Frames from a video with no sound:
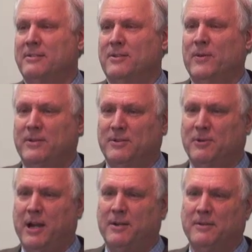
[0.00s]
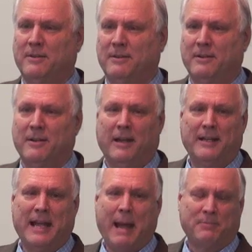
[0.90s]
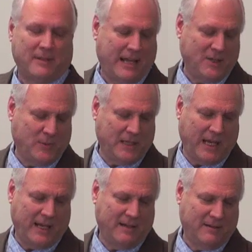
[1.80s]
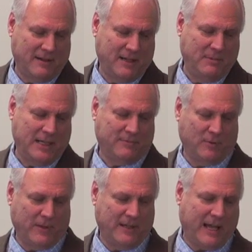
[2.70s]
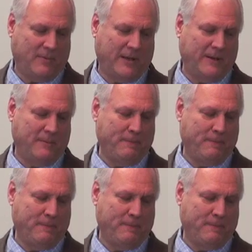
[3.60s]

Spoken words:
going to try to adapt as we can in a meaningful way that way.